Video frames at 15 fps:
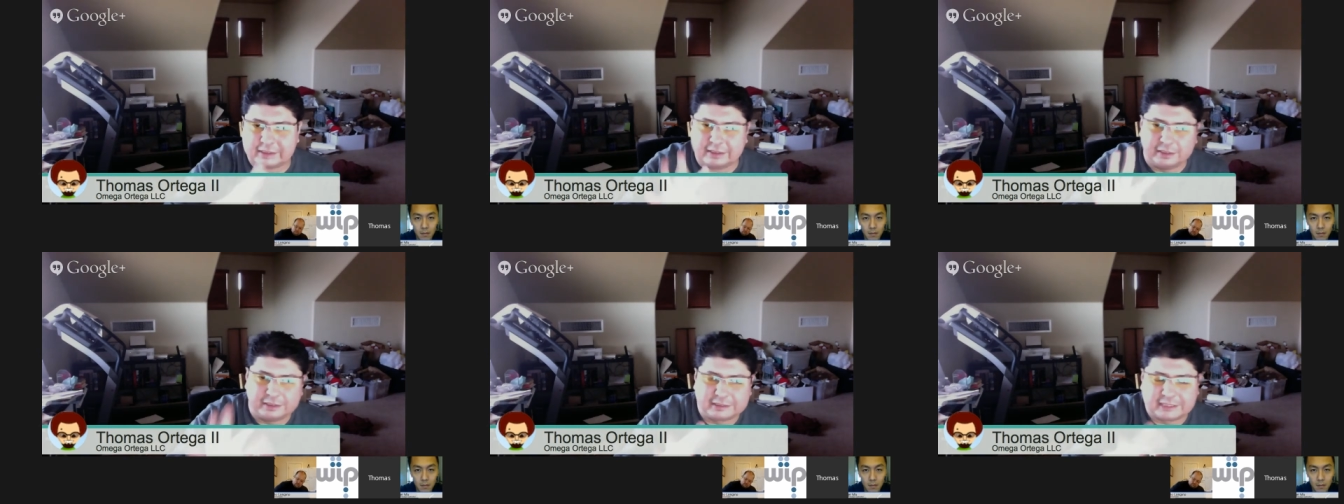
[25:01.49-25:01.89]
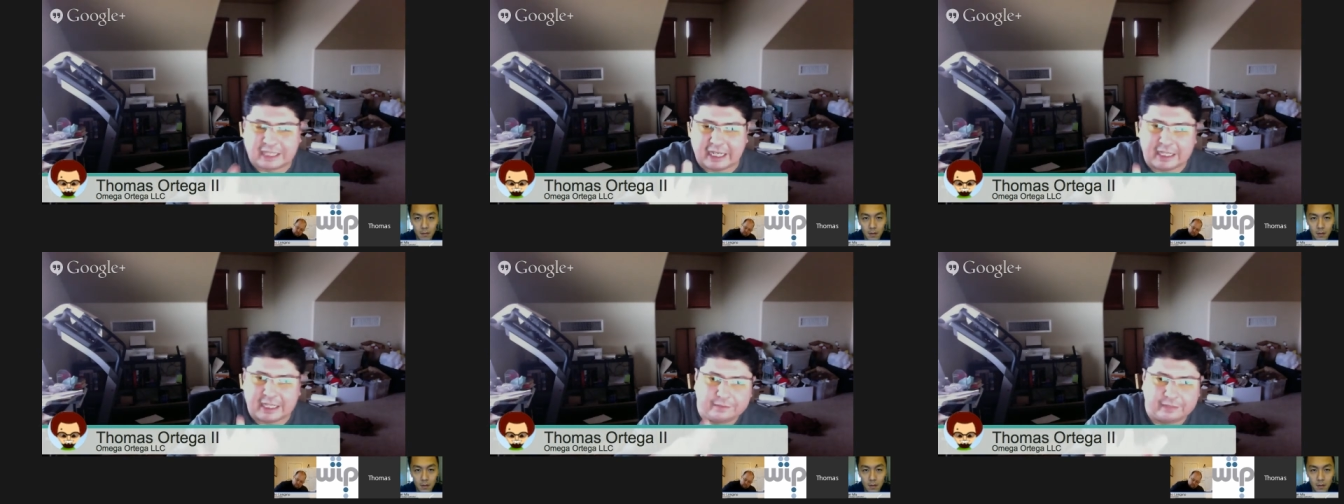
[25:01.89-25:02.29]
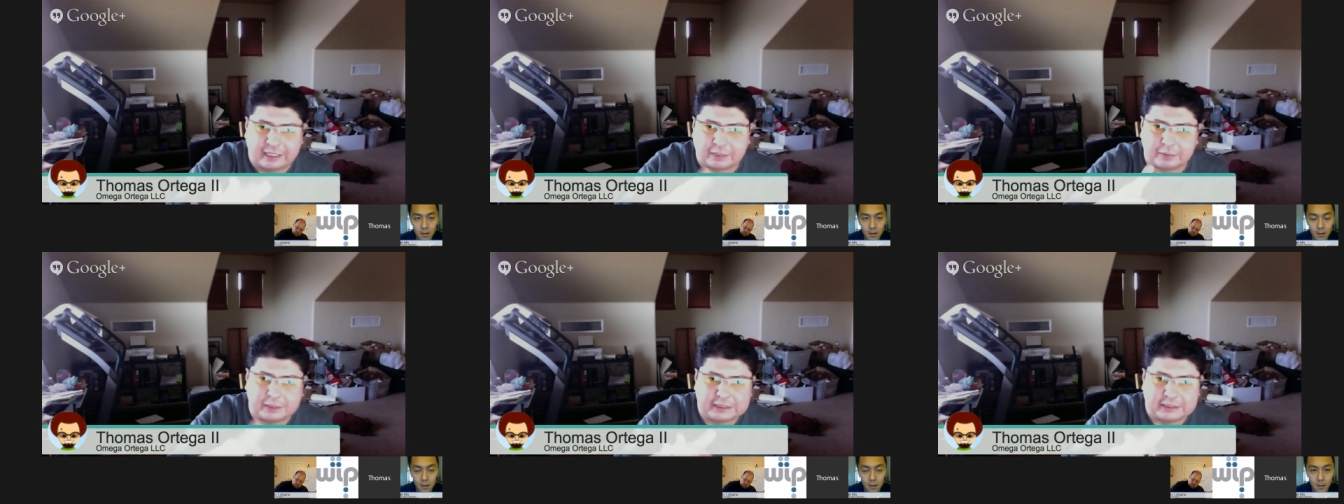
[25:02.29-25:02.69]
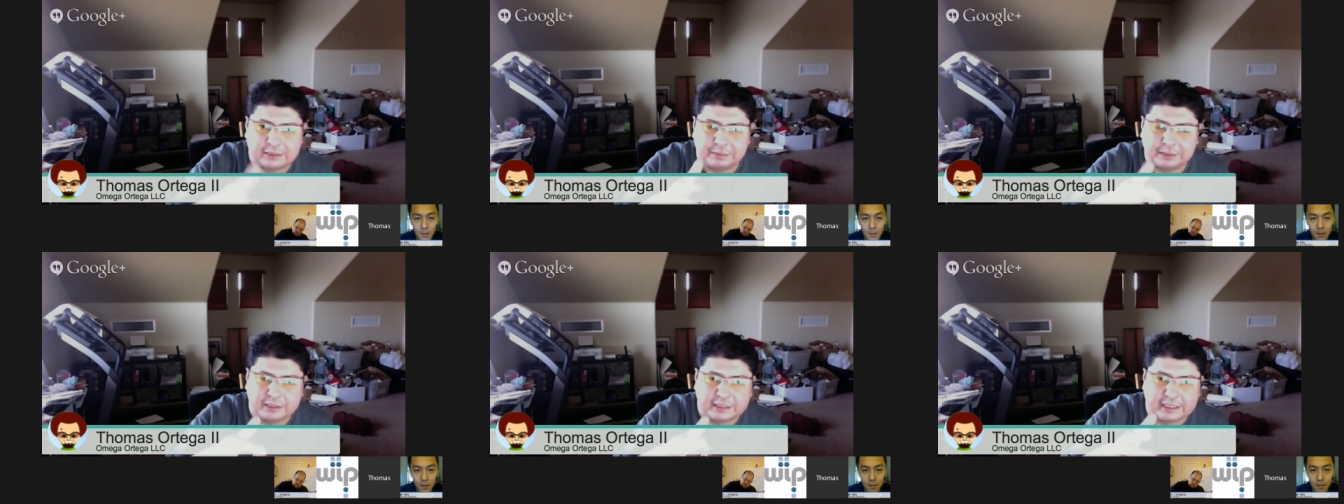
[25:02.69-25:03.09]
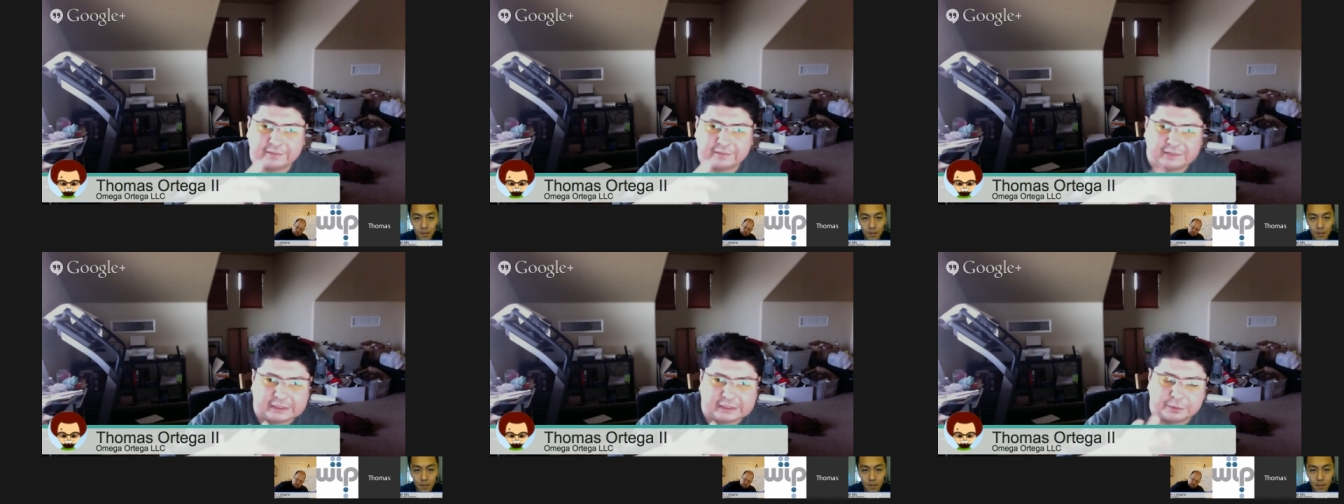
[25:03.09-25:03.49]
there's kind of that questionability
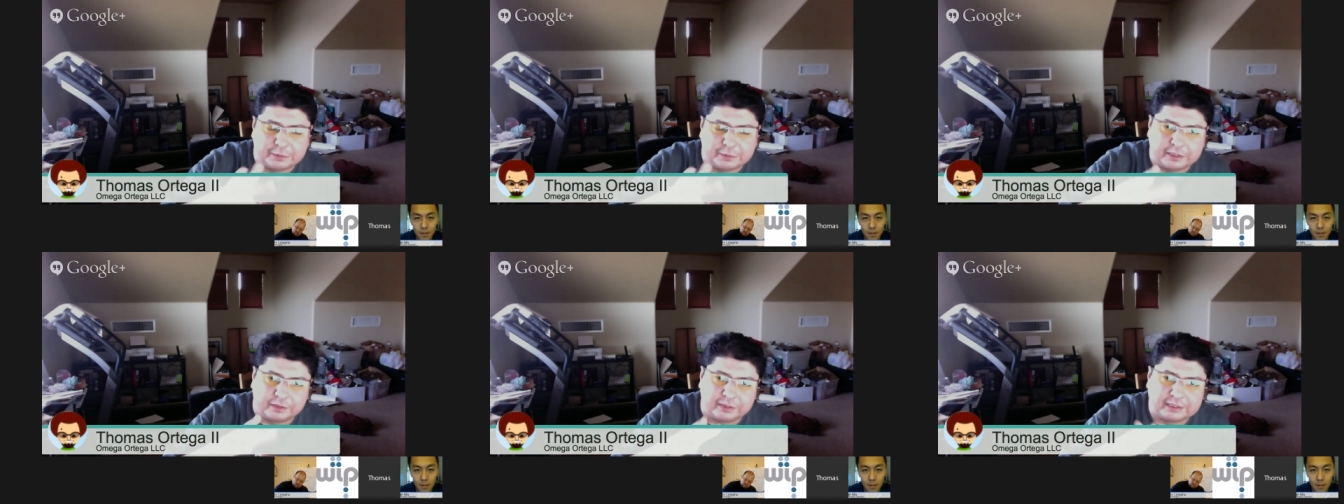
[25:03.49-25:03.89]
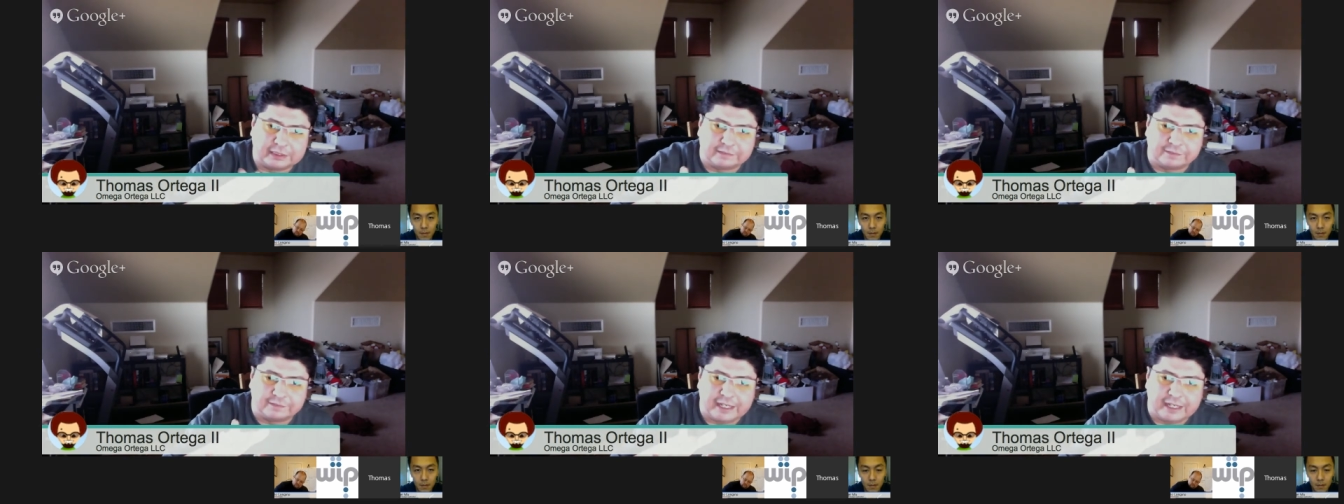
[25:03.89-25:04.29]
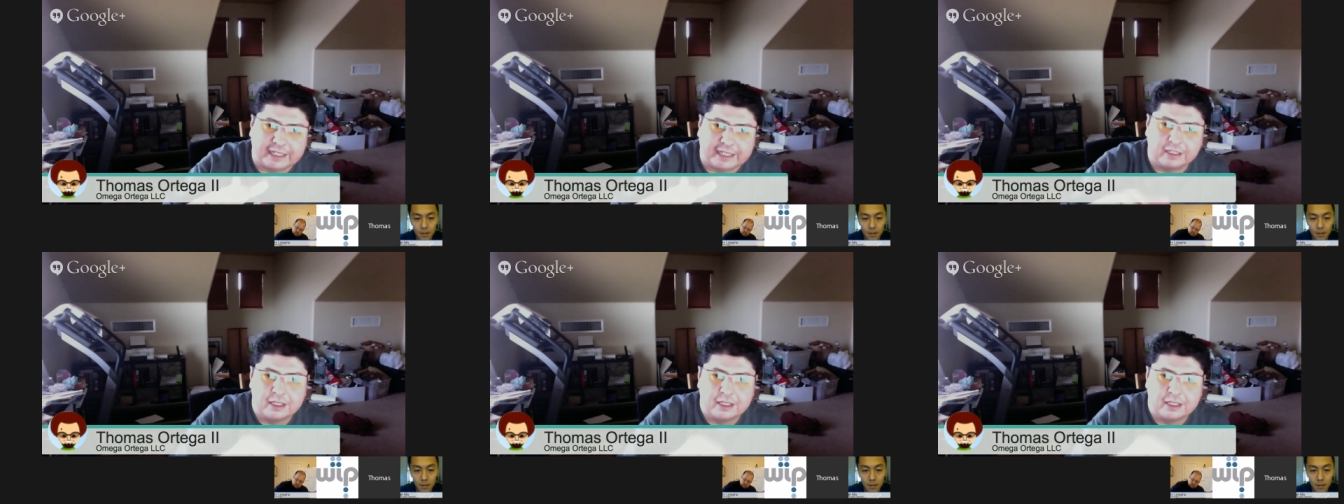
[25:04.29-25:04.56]
of is it real or is it fake.